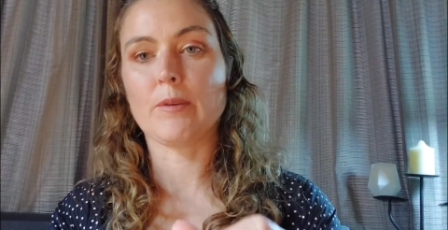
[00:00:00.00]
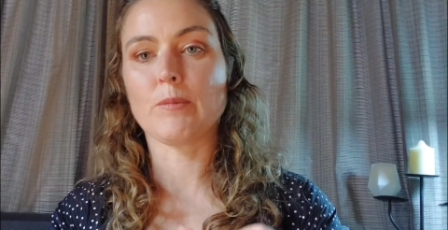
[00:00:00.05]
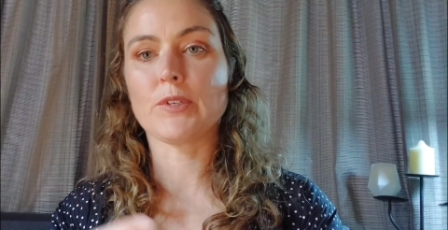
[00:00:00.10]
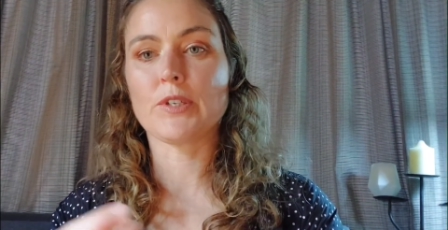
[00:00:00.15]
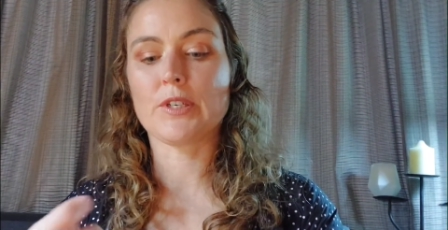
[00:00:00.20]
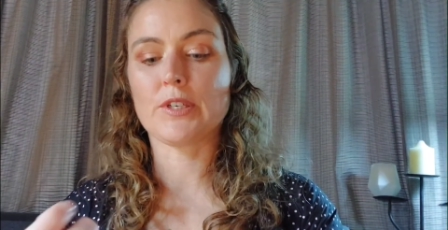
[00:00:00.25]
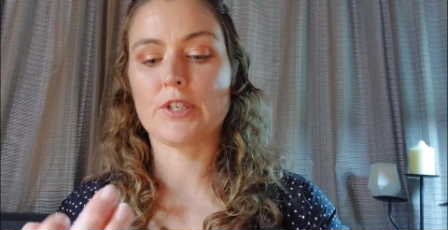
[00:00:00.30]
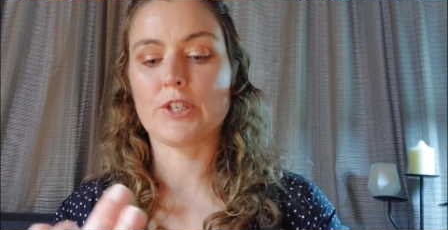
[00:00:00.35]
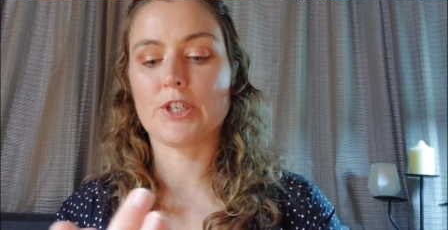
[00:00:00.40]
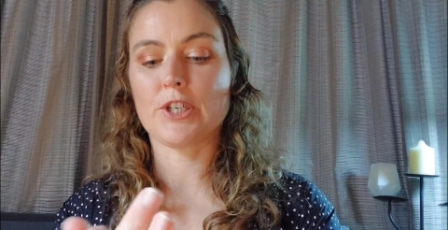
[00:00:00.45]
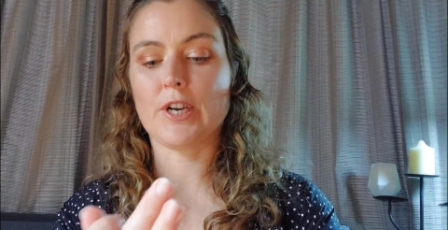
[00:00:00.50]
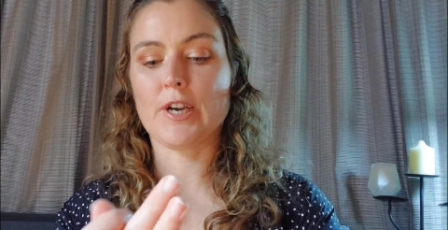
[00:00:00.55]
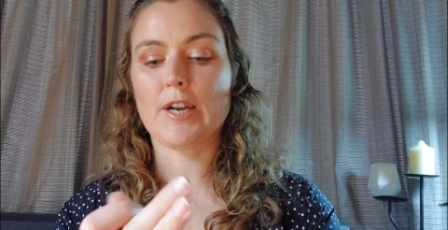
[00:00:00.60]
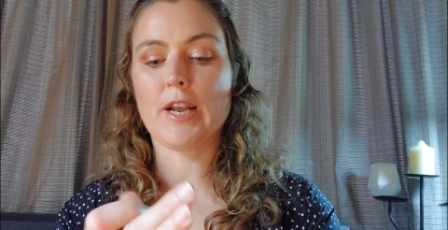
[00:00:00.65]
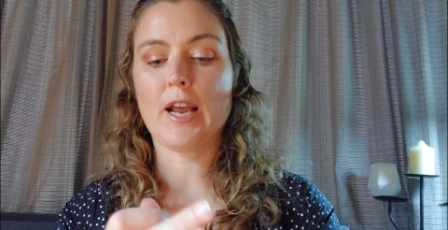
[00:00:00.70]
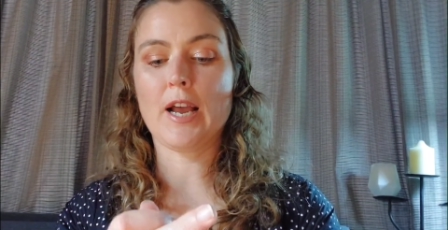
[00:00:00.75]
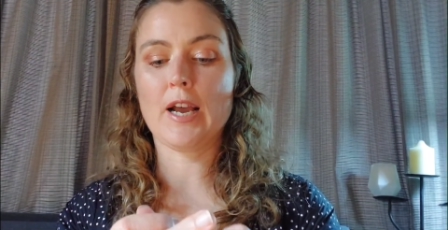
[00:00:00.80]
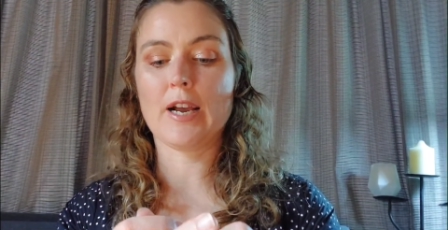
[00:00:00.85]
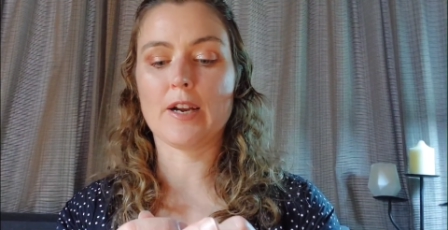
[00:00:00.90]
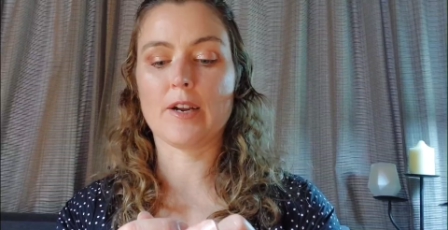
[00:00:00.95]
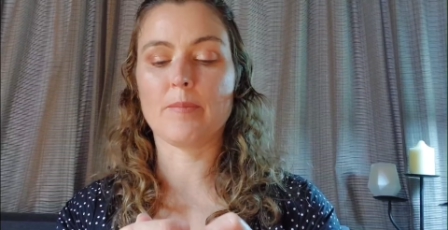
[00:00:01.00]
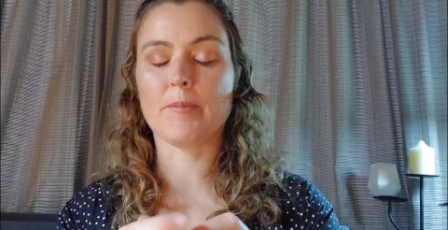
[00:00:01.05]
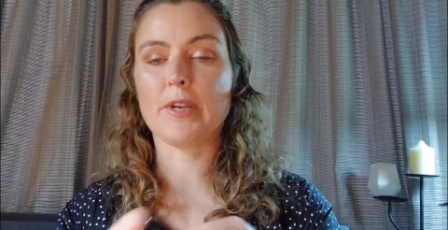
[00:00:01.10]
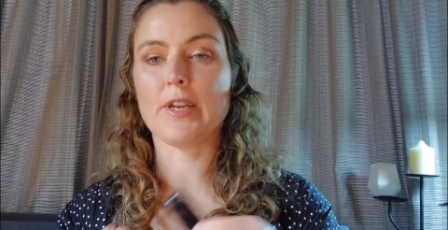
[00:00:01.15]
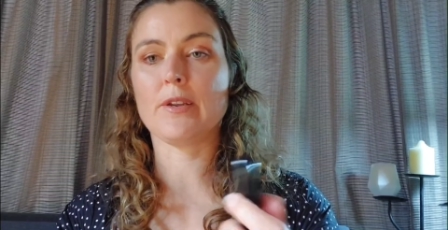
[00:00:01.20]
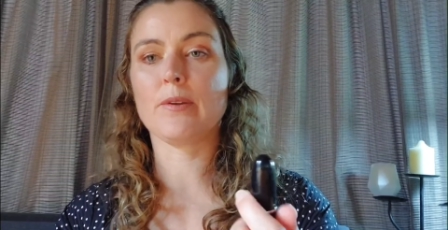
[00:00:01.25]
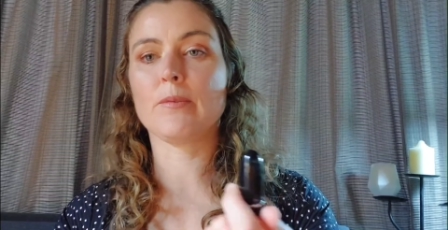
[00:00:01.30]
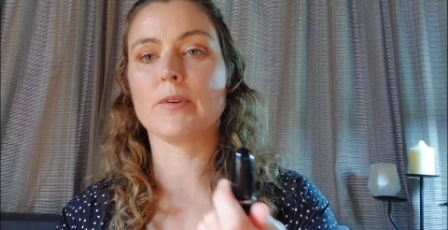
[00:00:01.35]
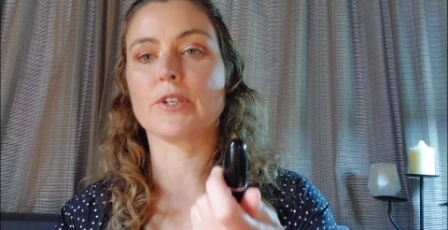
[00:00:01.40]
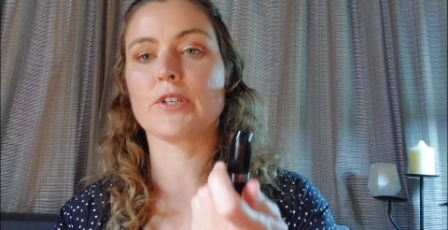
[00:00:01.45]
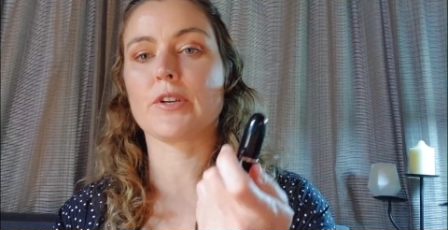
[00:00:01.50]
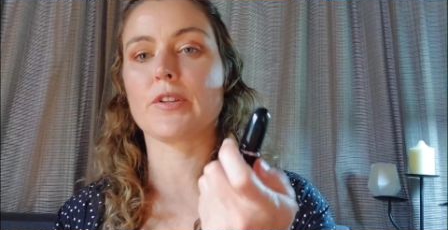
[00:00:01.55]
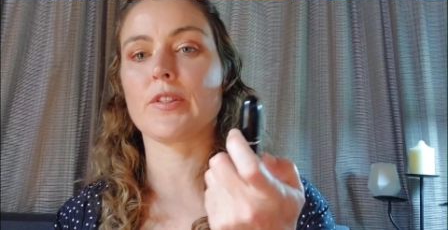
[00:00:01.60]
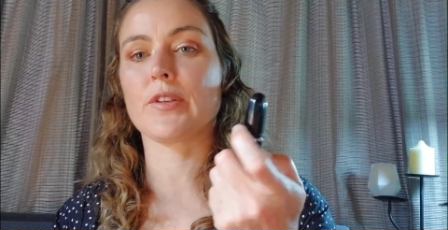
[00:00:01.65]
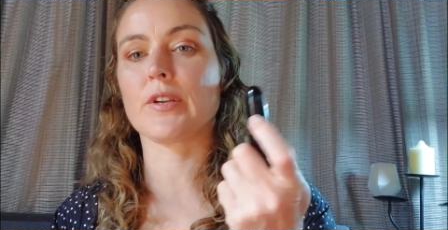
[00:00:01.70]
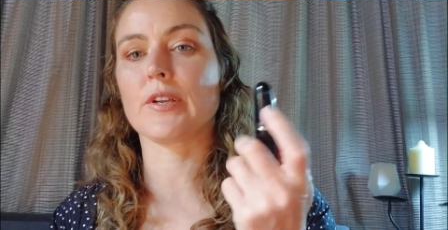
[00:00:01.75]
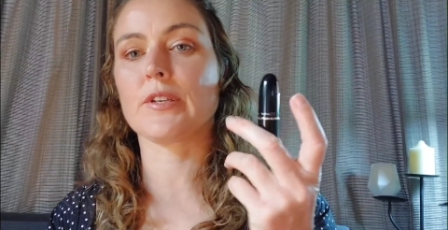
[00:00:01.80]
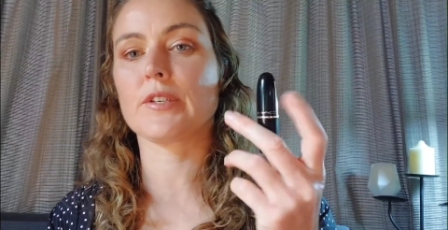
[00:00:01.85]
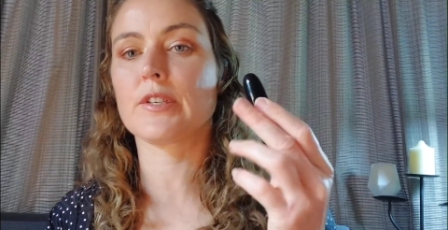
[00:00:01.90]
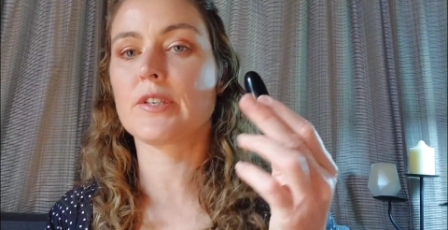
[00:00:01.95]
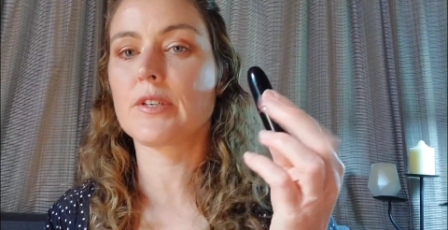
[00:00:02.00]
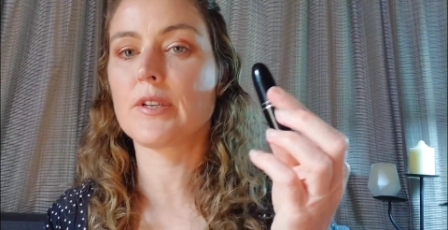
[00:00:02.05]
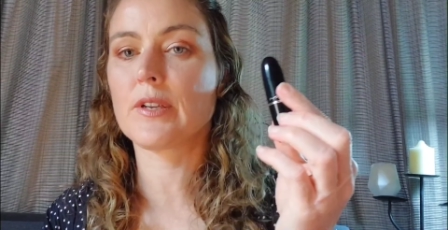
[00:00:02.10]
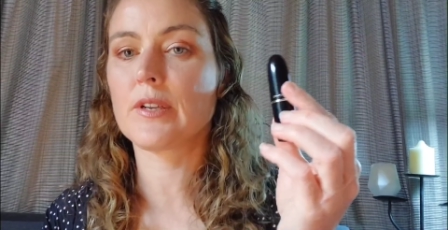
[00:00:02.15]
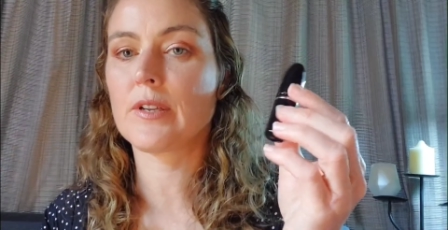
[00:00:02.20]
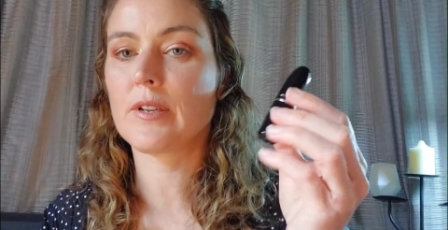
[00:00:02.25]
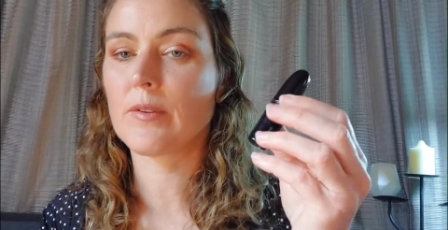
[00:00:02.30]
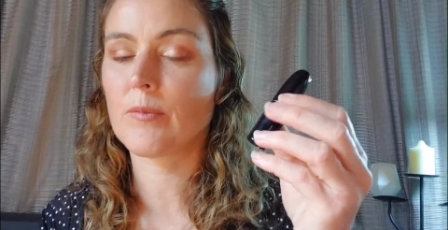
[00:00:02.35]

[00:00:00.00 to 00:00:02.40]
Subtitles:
that was in the shade Hug Me, which I think is